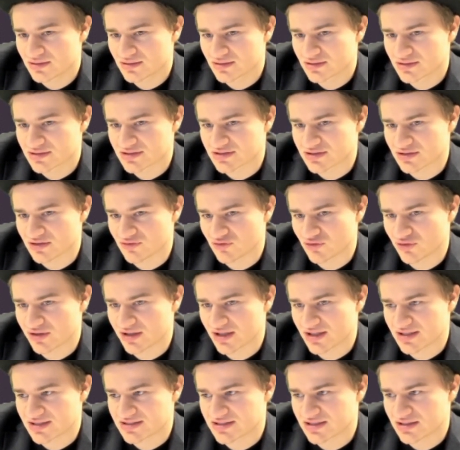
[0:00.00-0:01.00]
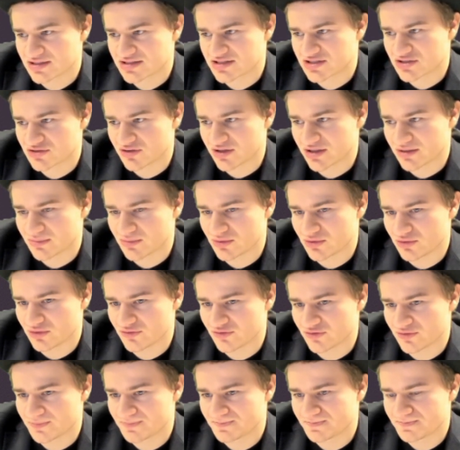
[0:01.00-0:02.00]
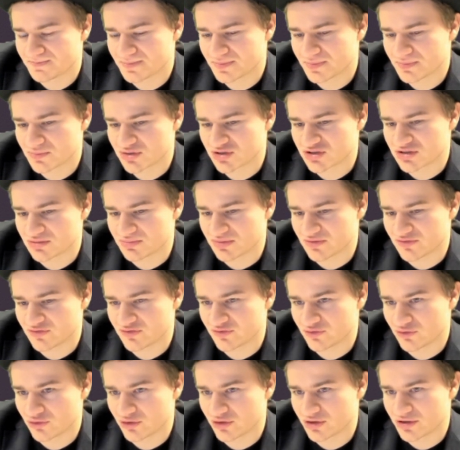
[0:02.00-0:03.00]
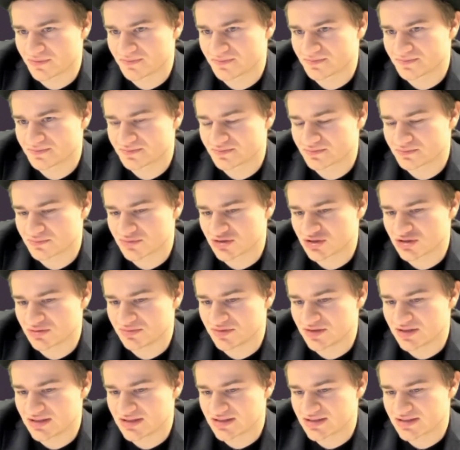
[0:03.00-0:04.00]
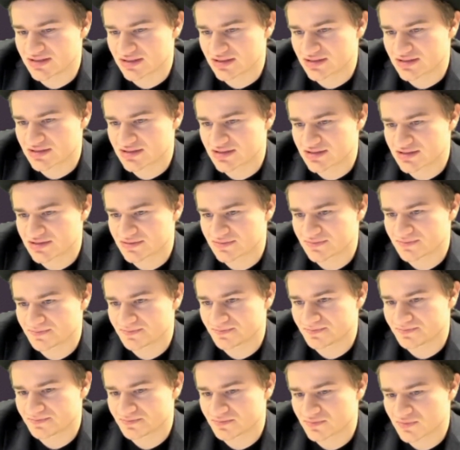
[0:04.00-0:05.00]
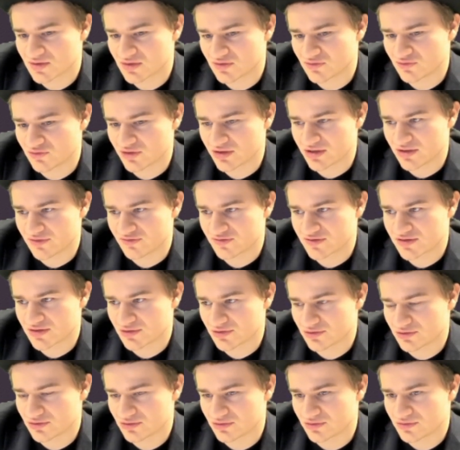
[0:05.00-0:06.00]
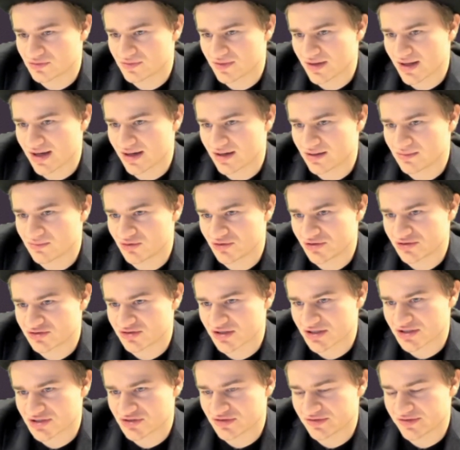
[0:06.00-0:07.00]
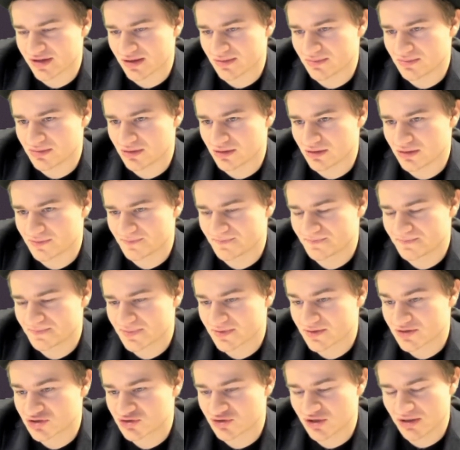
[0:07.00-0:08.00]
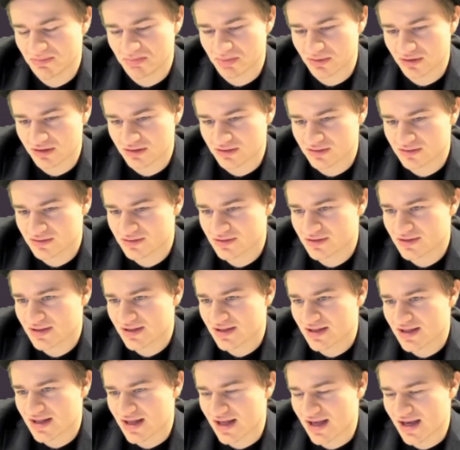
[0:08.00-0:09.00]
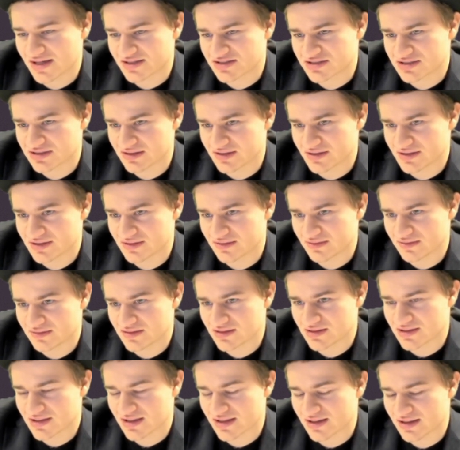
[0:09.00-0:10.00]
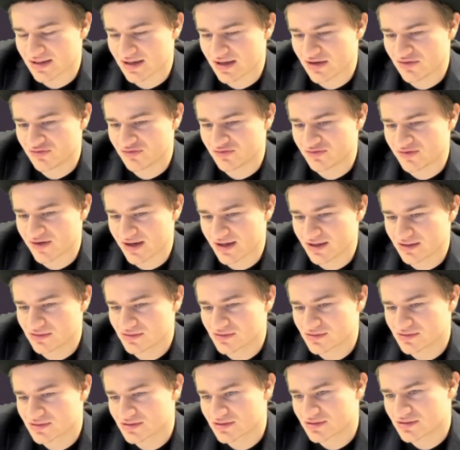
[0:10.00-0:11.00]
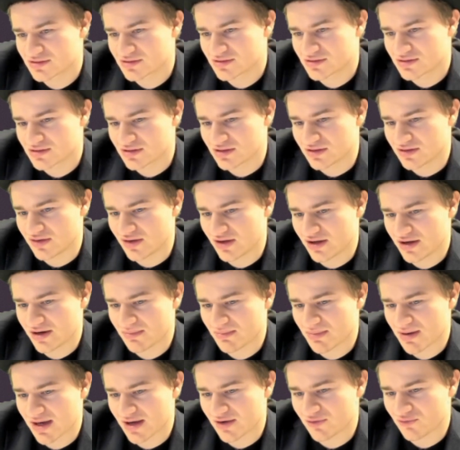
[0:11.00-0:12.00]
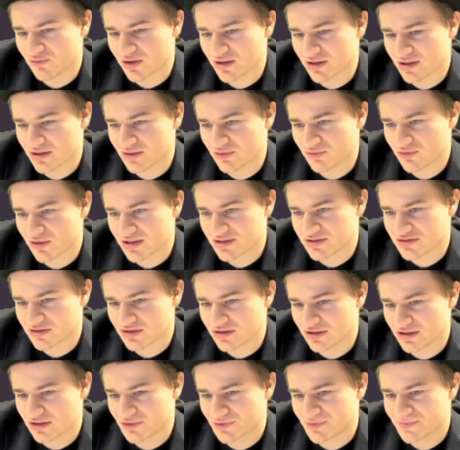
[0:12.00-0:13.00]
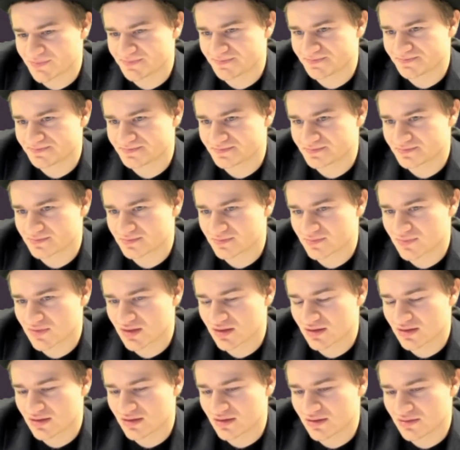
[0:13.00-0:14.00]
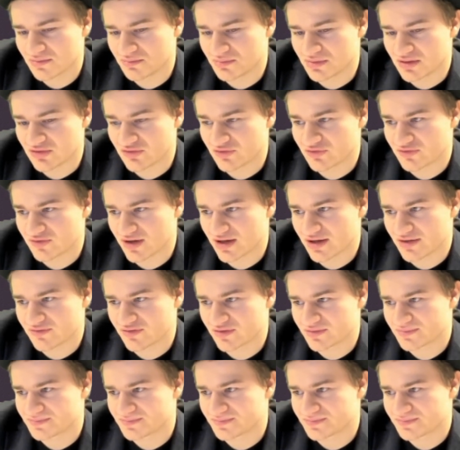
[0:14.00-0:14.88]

So rook a6, great move. Bishop f4, bishop d6, rook f2. Nakamura tries to triple, actually, in the f file. Not a bad way to go. b5.